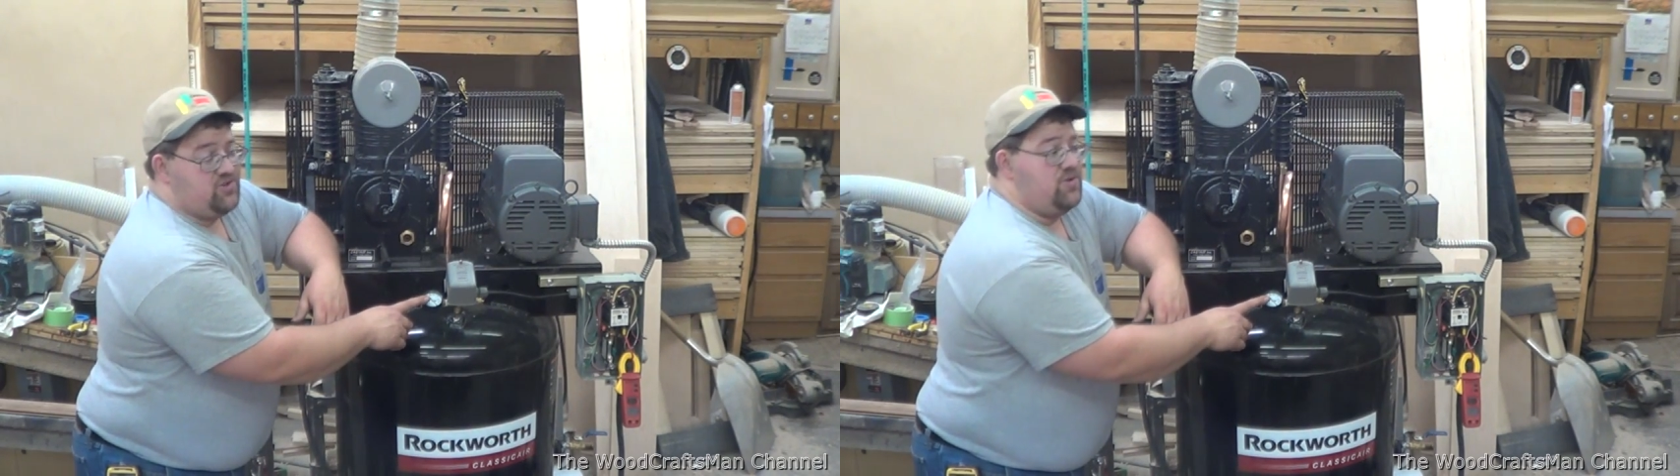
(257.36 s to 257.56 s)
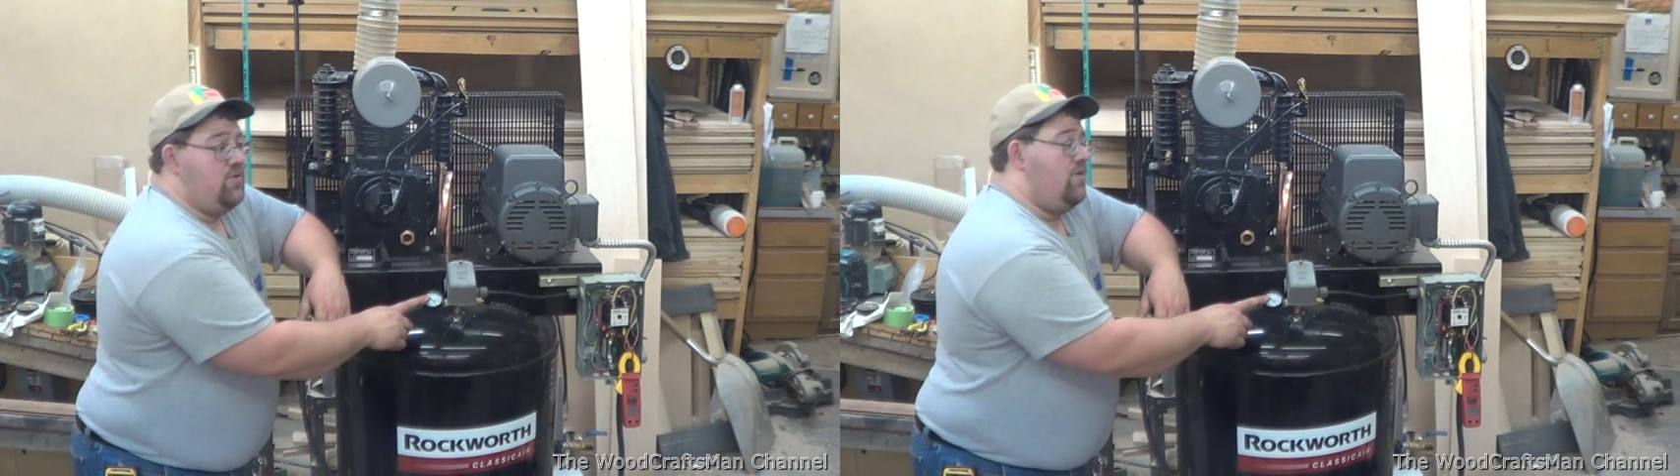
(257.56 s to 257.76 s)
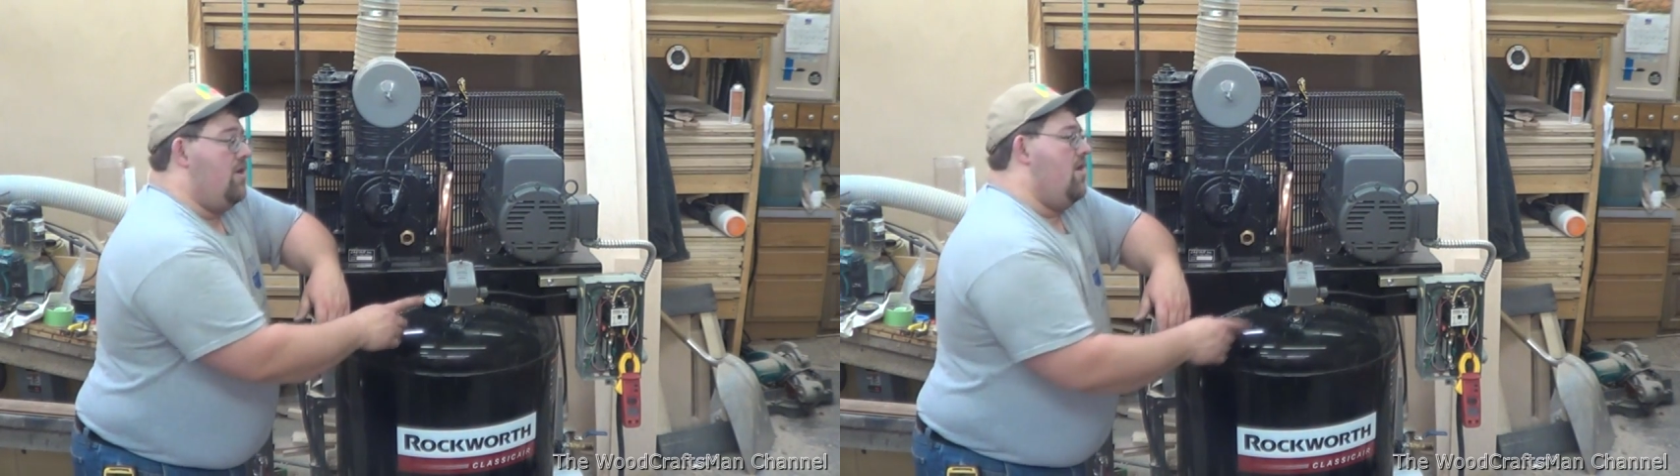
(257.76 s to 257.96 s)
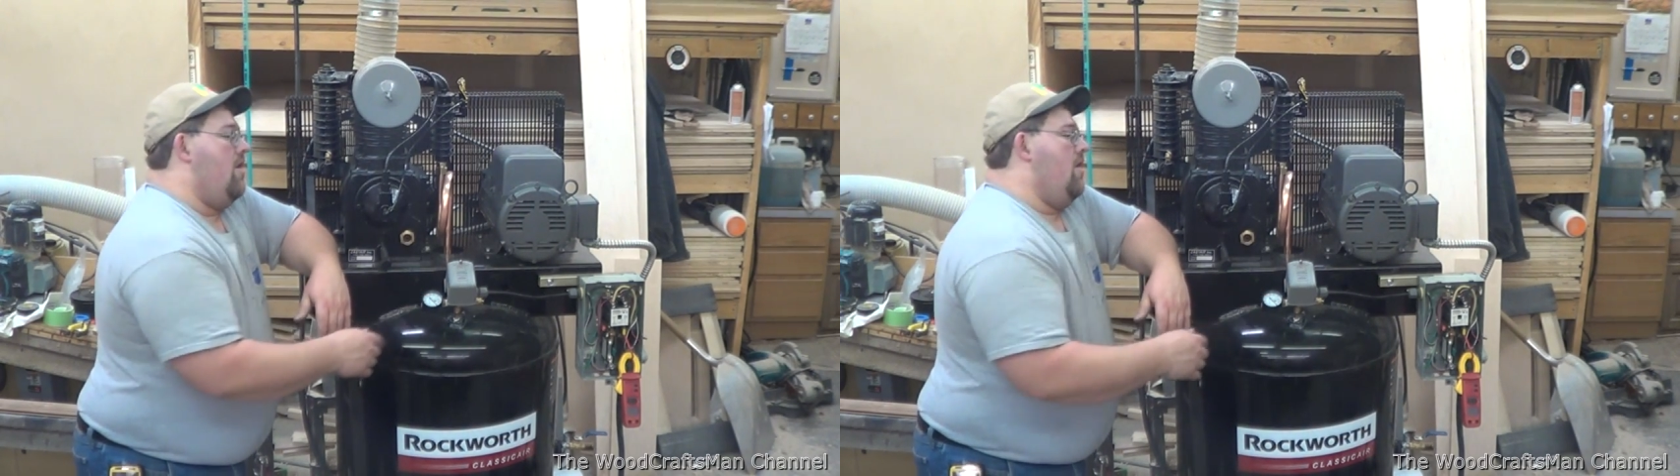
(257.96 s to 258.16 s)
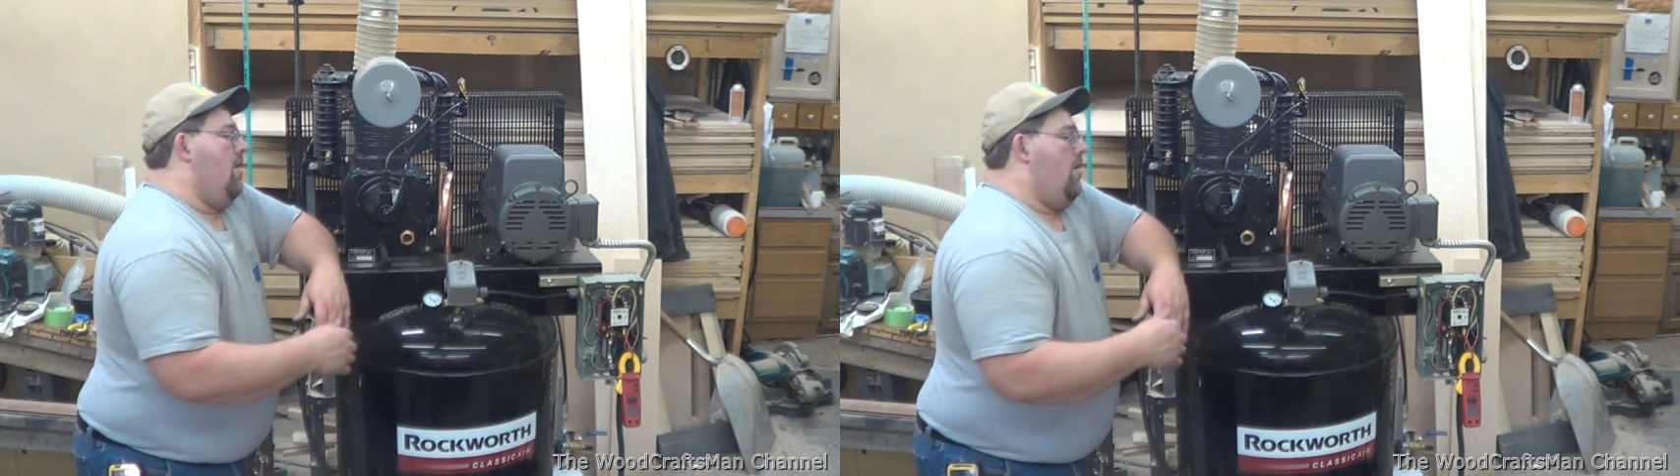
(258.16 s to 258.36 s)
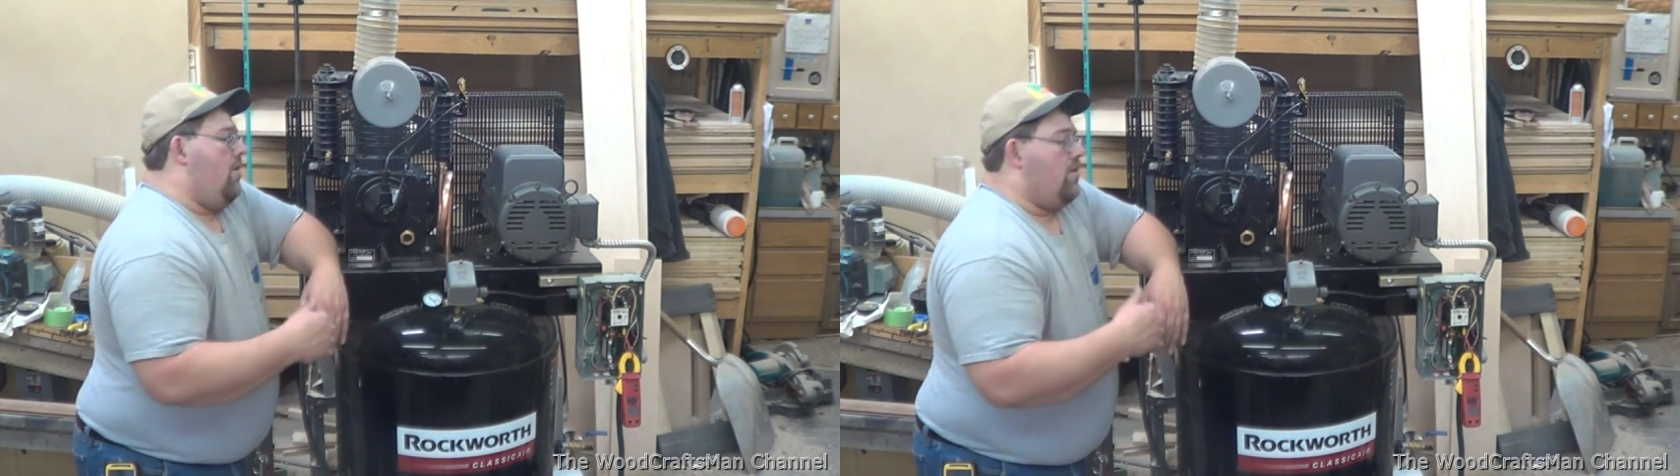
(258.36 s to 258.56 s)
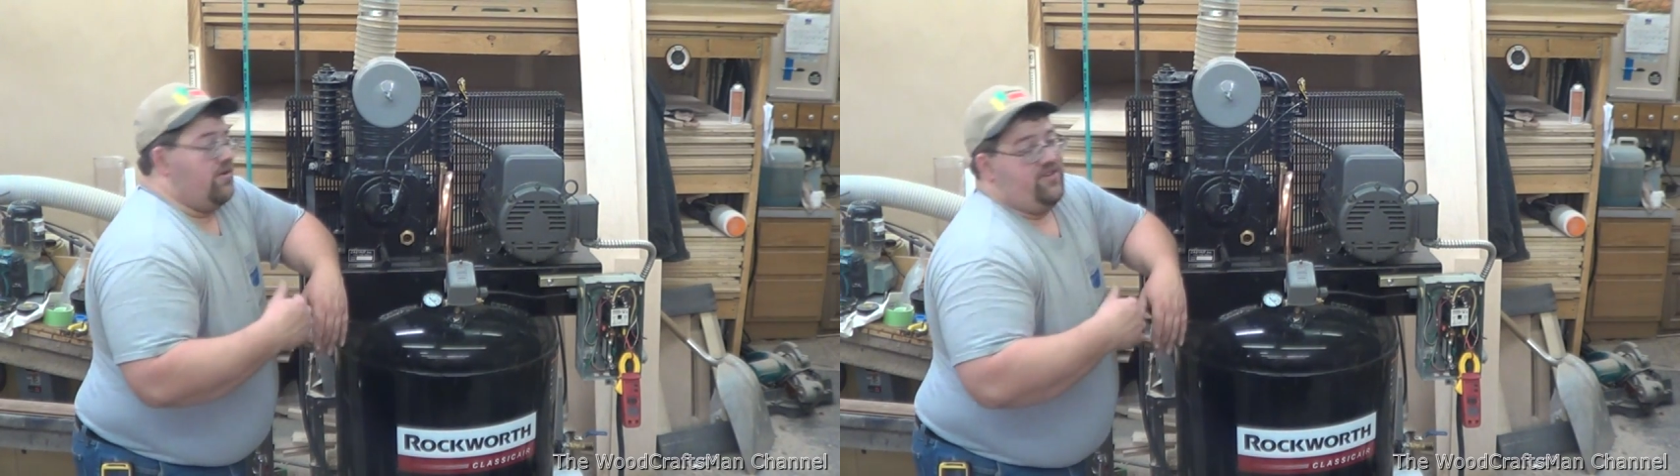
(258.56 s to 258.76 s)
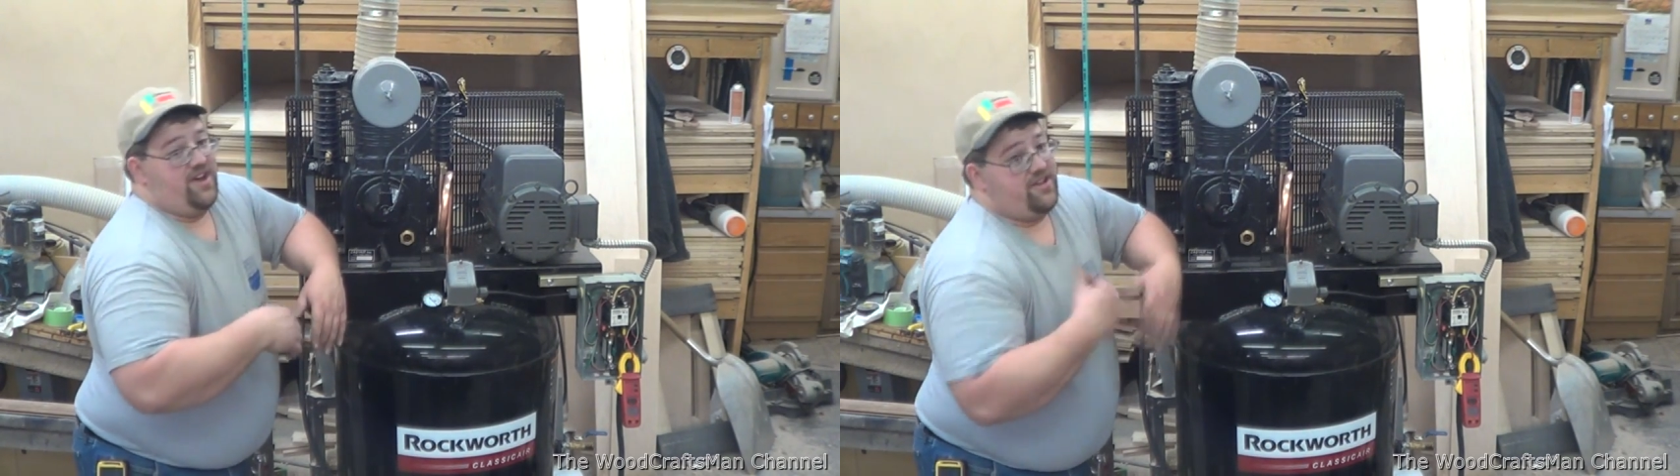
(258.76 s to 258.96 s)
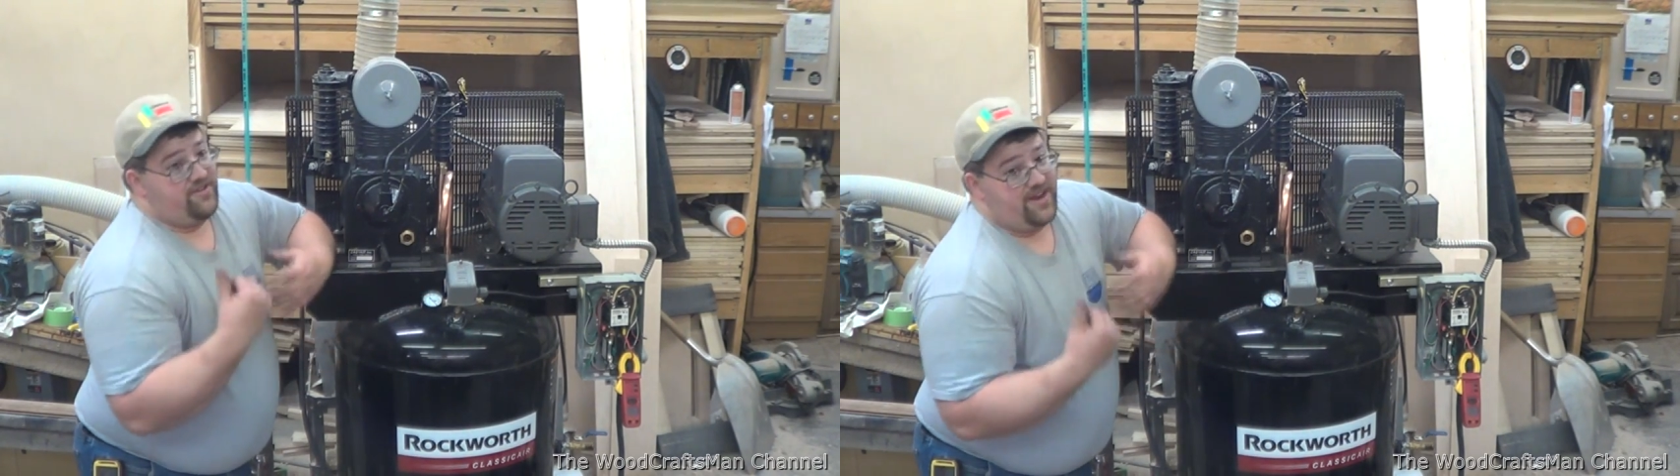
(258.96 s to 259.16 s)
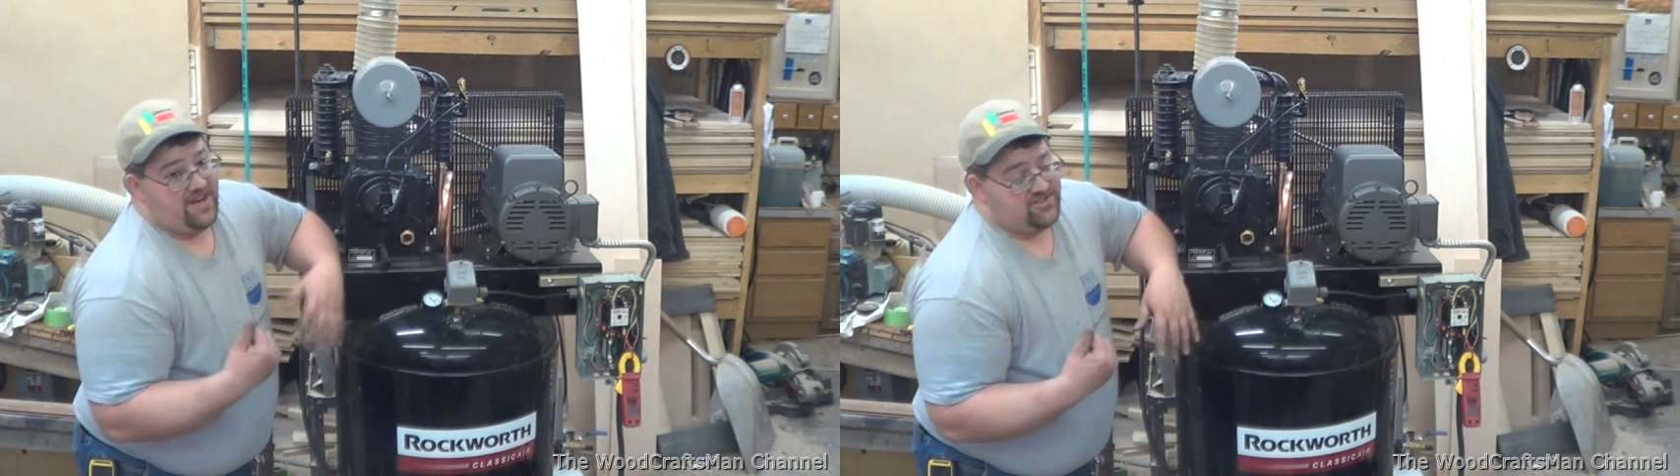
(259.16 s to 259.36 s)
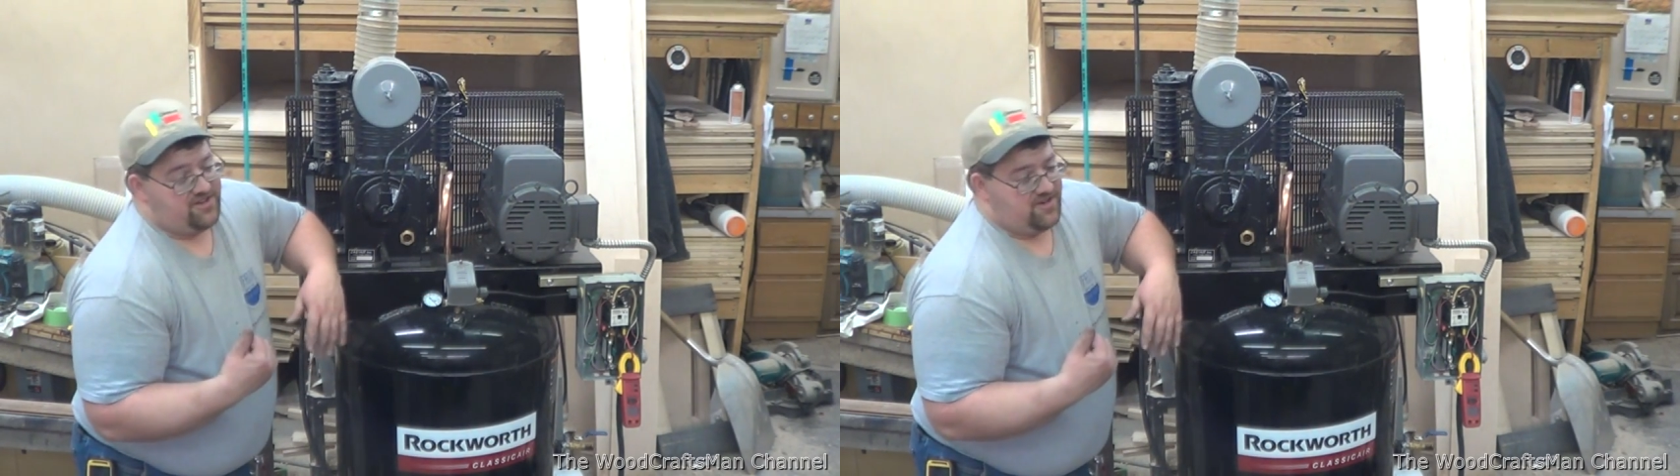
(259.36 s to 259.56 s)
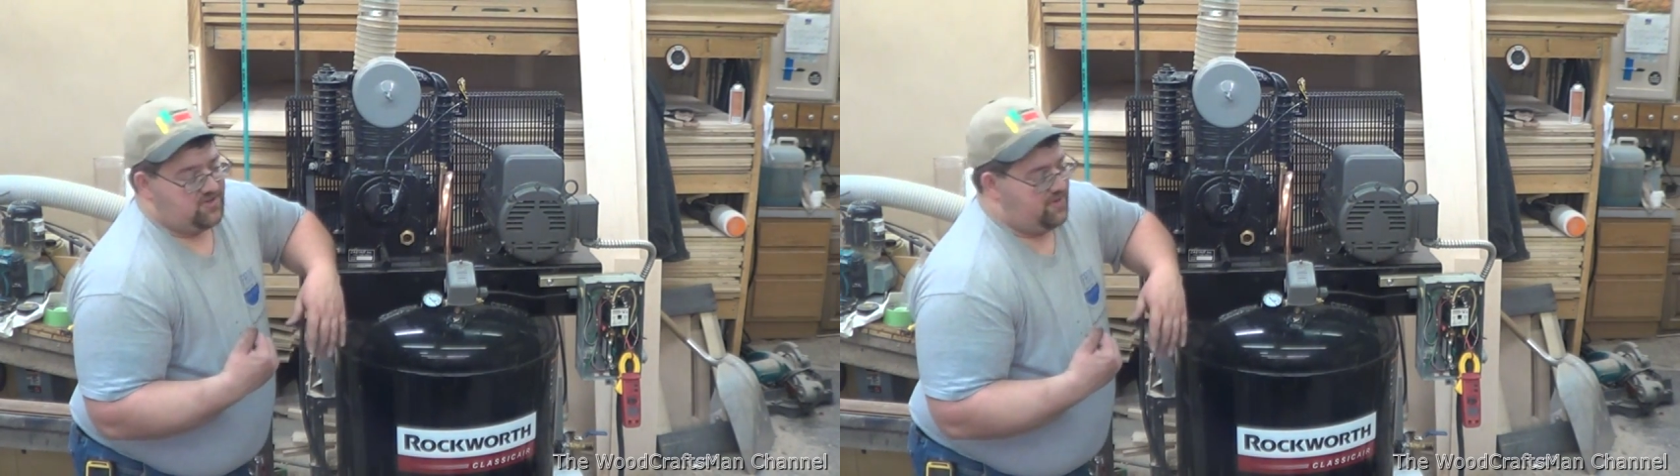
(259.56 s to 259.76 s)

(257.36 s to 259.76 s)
true or the other gauge in here is